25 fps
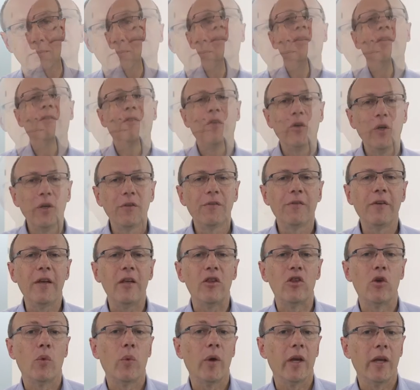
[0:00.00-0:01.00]
The first
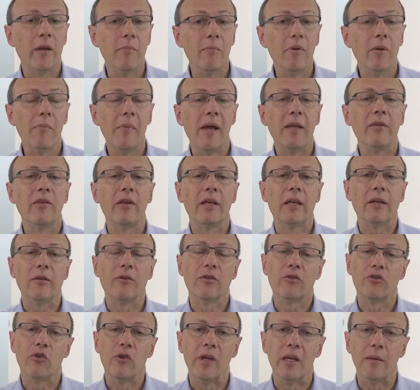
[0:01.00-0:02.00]
feature we're implementing in
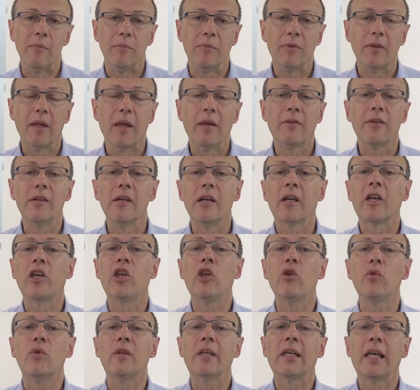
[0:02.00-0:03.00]
Streams is an
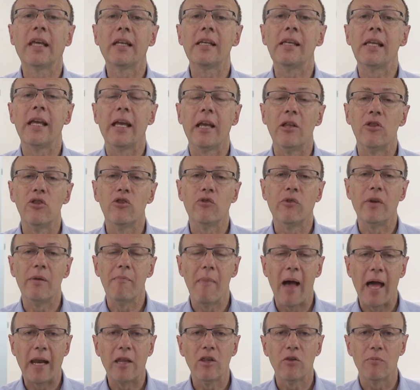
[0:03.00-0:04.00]
acute kidney injury
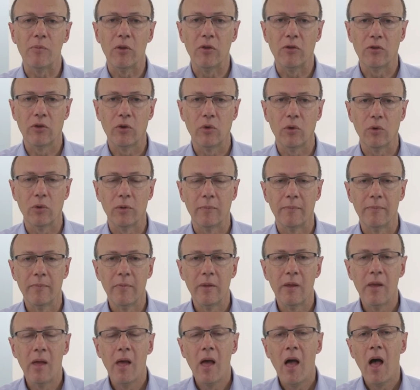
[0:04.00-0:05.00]
management tool.
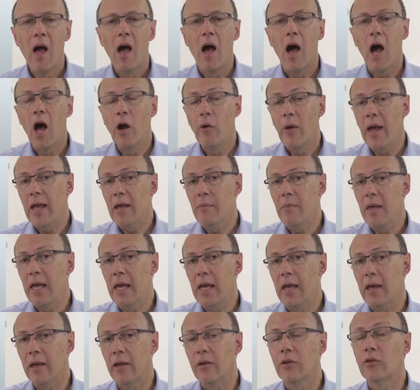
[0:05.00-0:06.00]
Our aim
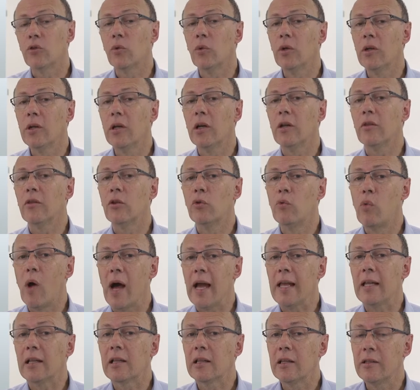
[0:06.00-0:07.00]
here is to alert the
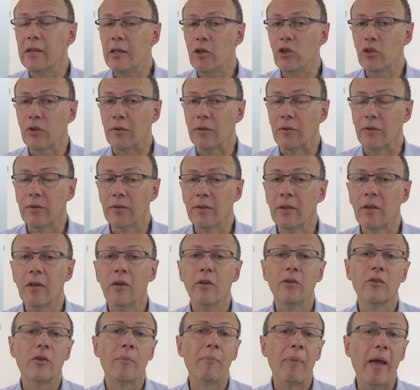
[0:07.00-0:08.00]
right clinicians
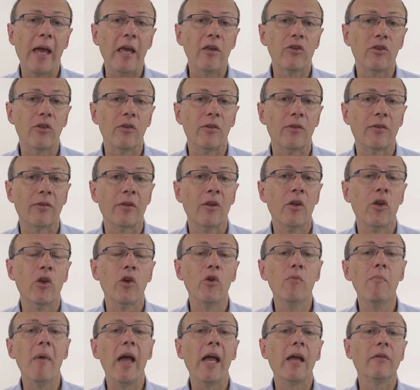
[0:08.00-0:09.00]
to patients
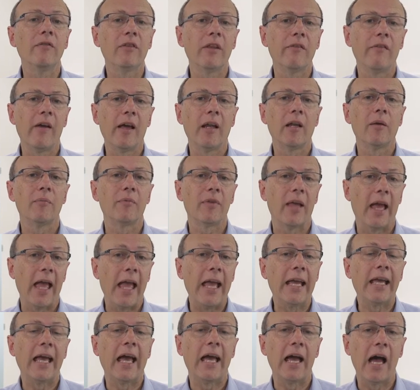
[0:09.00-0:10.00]
who may have developed
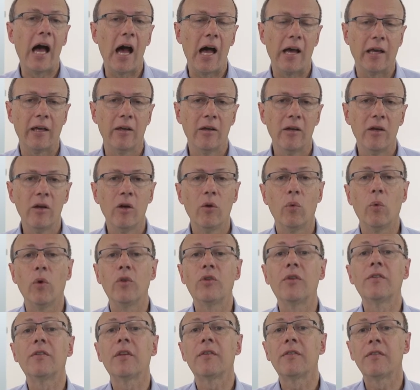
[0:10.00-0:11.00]
AKI,
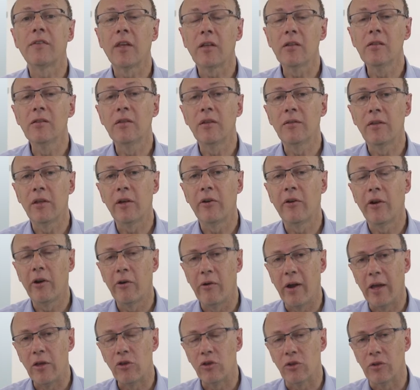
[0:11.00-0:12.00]
which is a sudden
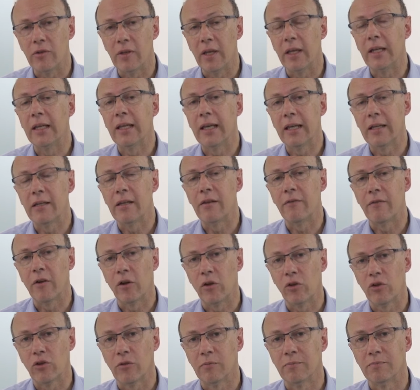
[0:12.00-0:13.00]
deterioration in kidney
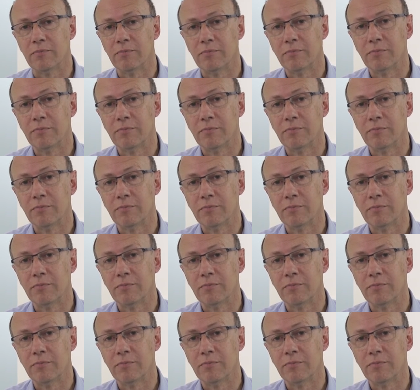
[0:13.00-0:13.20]
function.